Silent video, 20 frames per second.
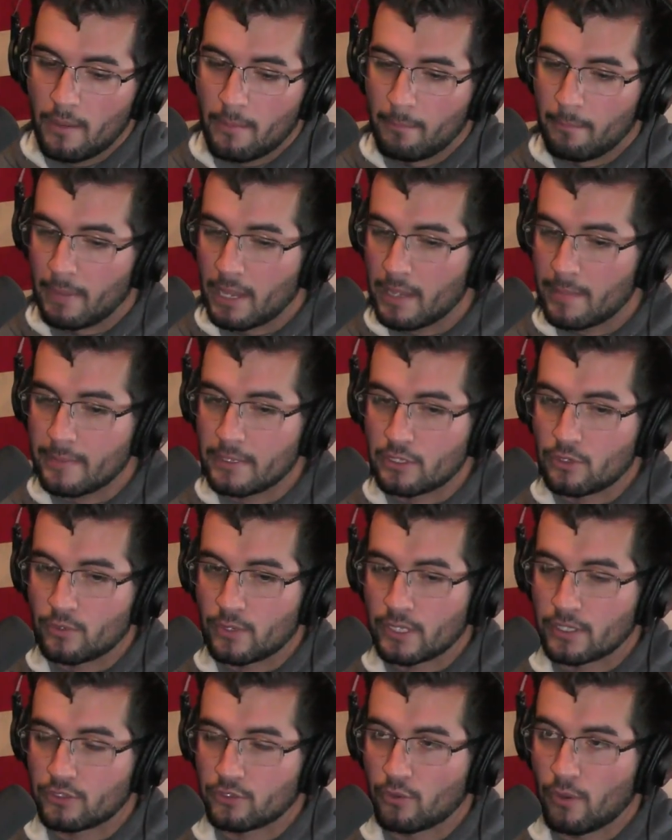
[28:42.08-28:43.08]
maybe you
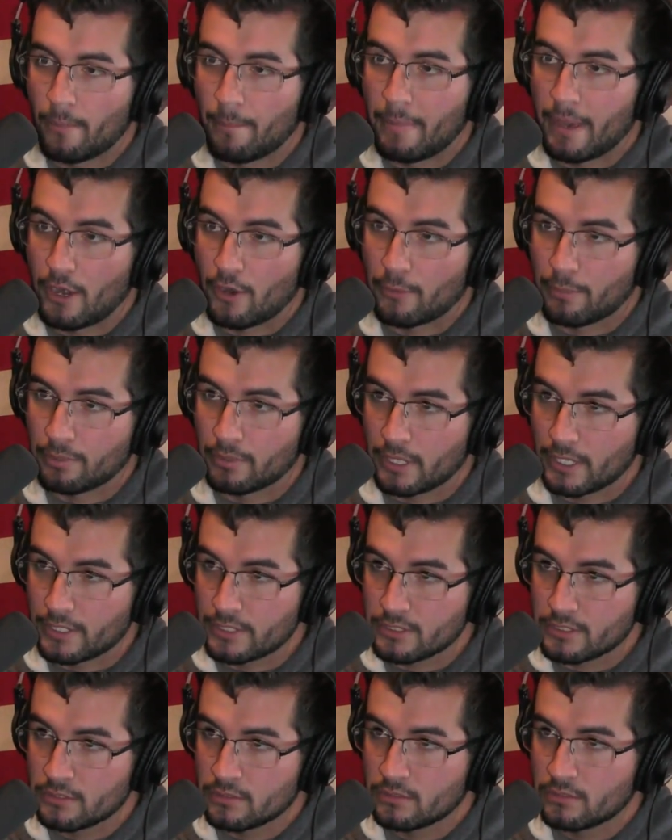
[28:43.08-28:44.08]
get to a better
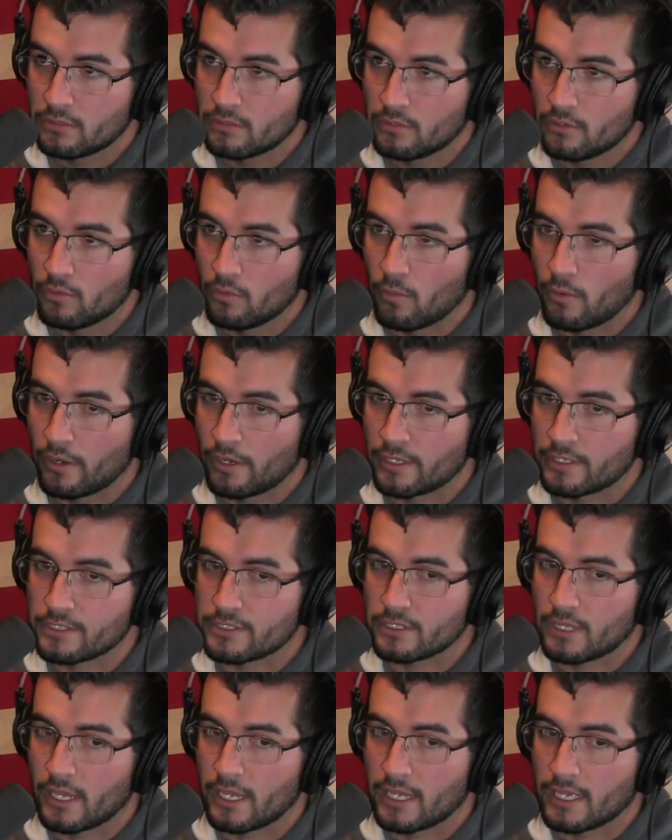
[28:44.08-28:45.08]
place where
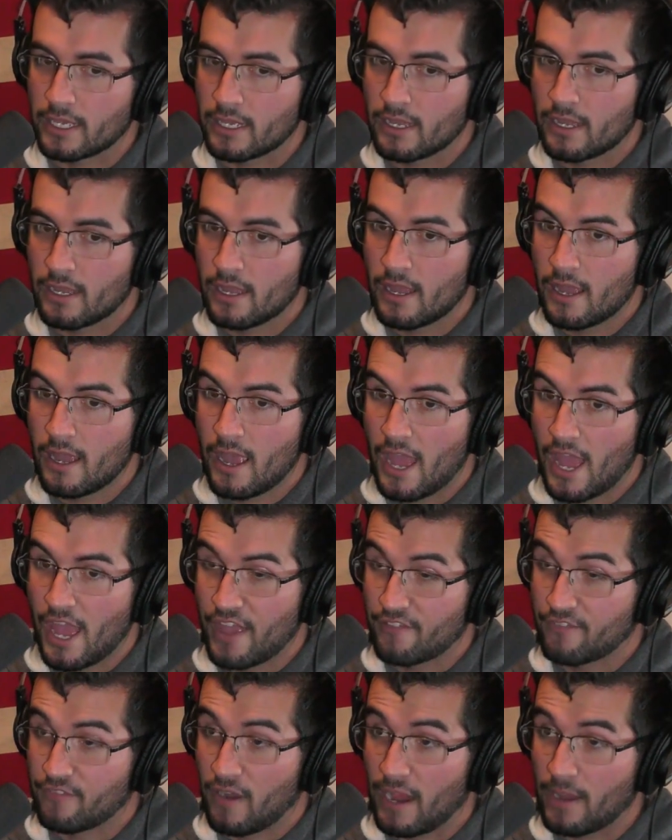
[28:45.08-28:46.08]
it's like,
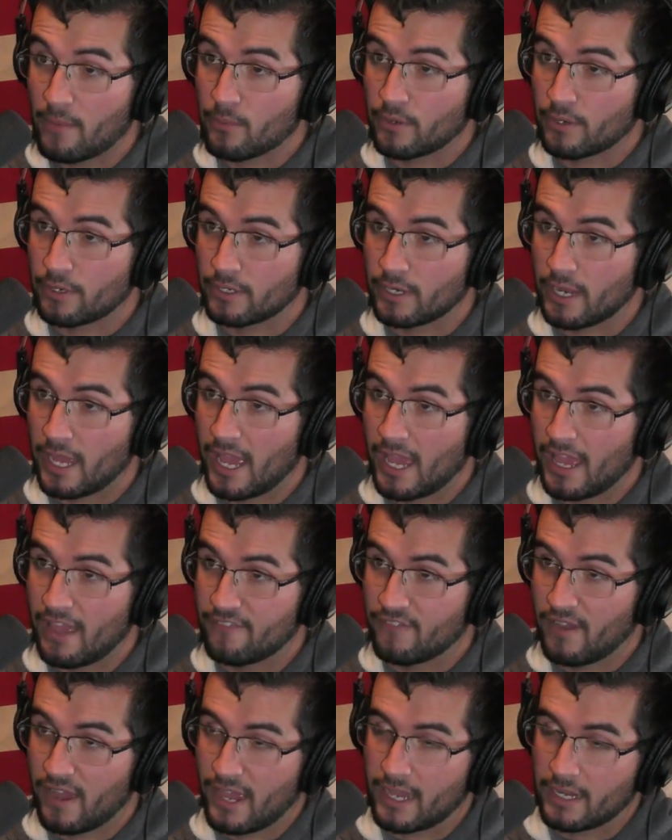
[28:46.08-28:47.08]
if
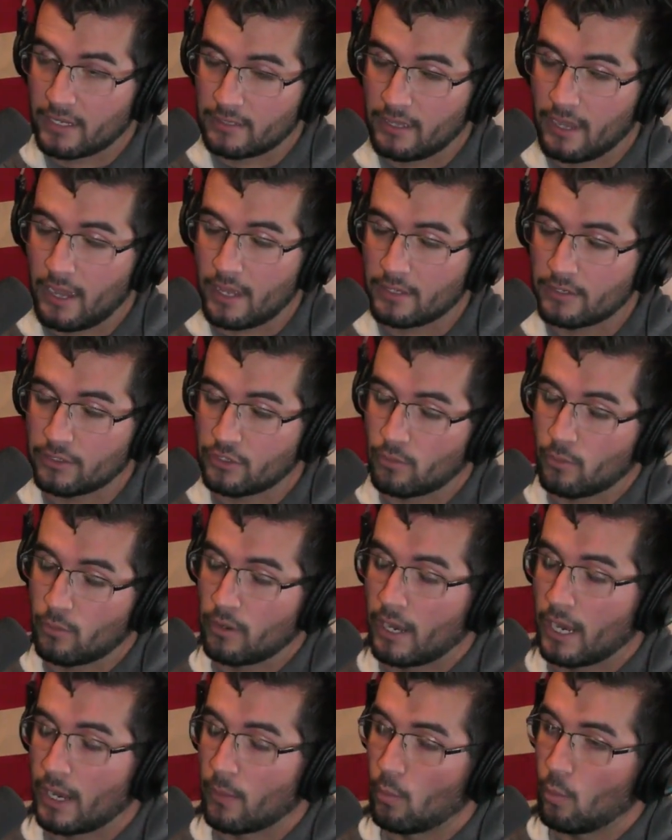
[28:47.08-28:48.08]
I had gotten to
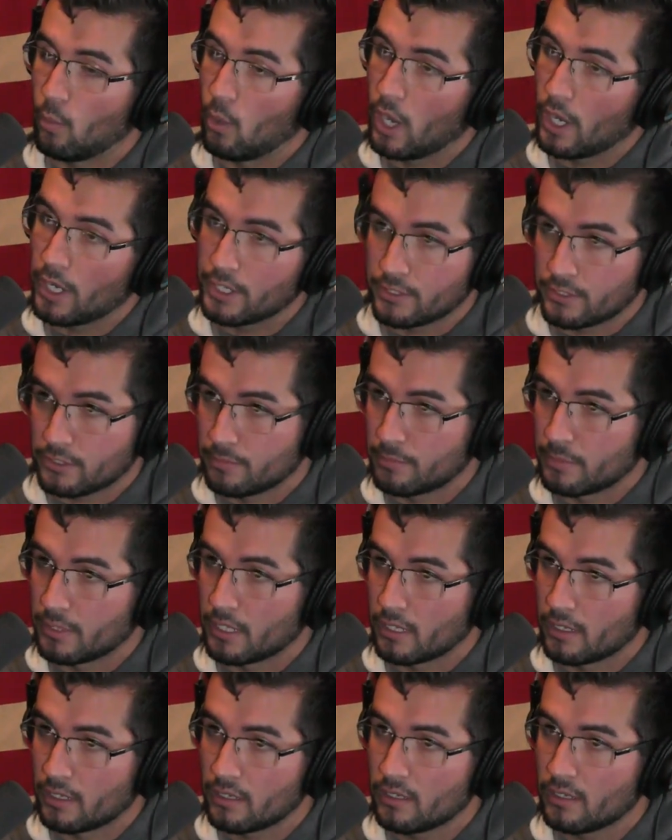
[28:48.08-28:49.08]
where I wanted to
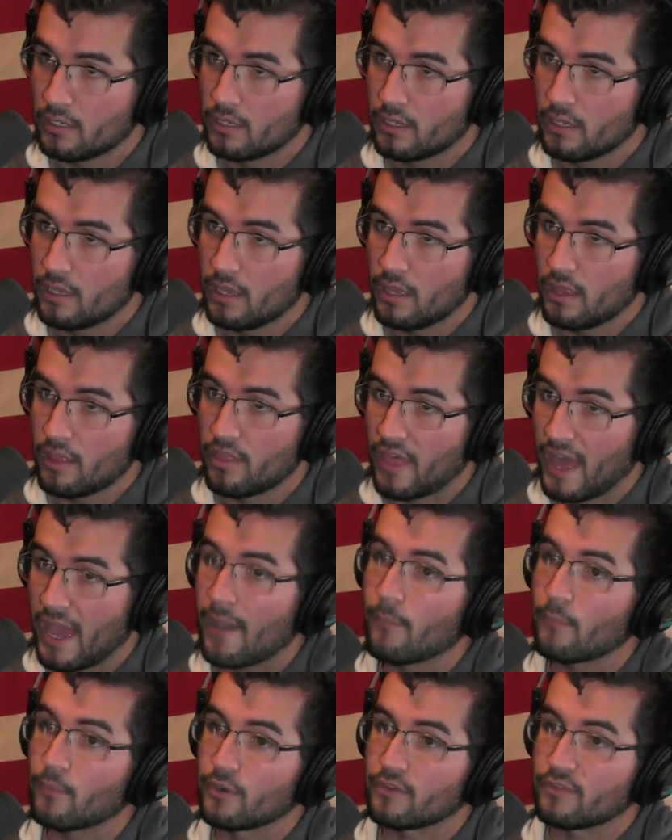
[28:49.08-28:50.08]
be,
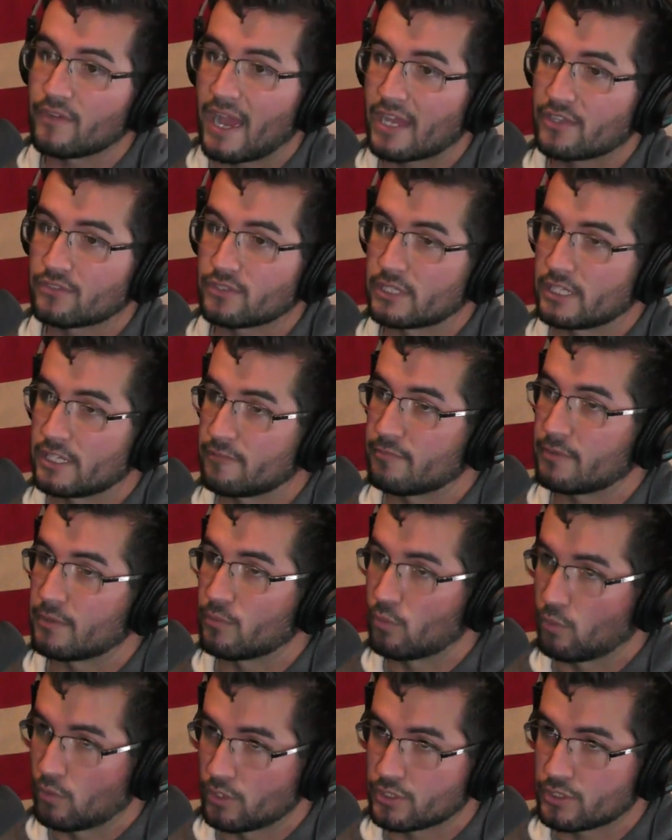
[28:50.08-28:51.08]
that would have actually left me
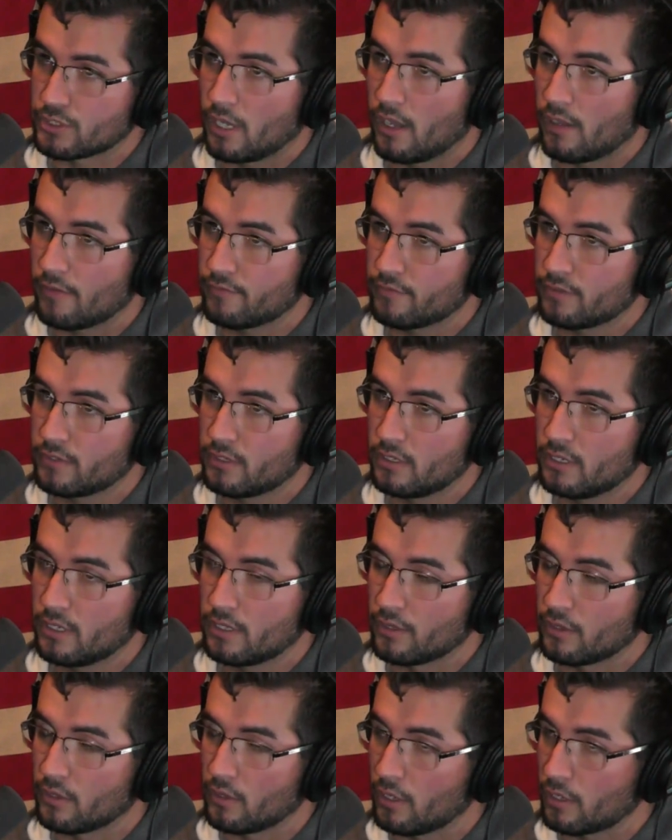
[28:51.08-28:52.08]
worse off in
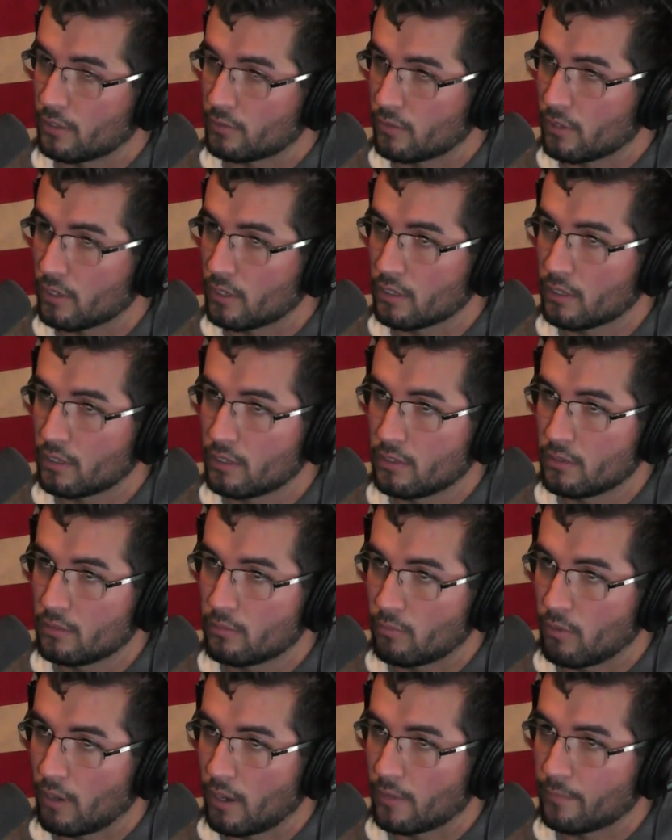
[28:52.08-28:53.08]
the long run,
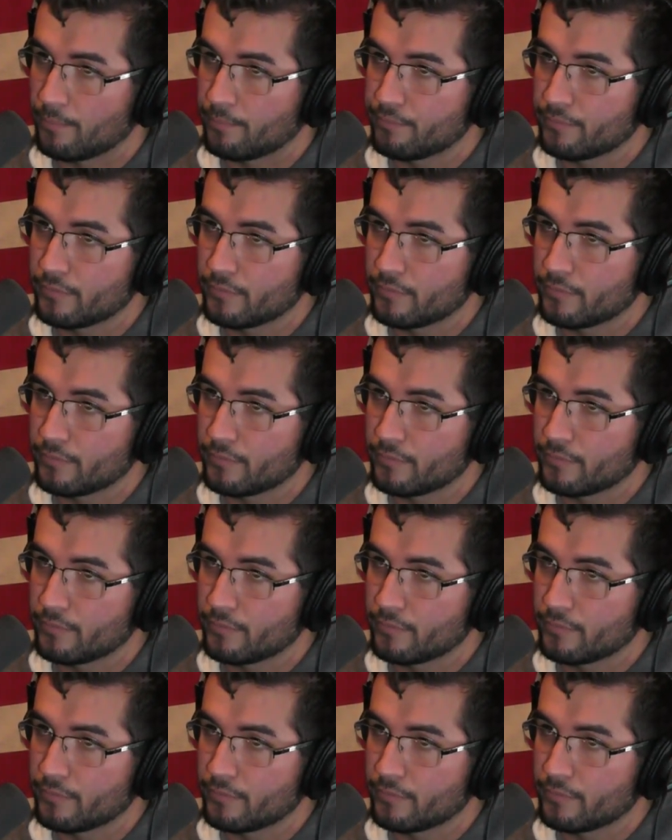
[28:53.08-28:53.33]
right?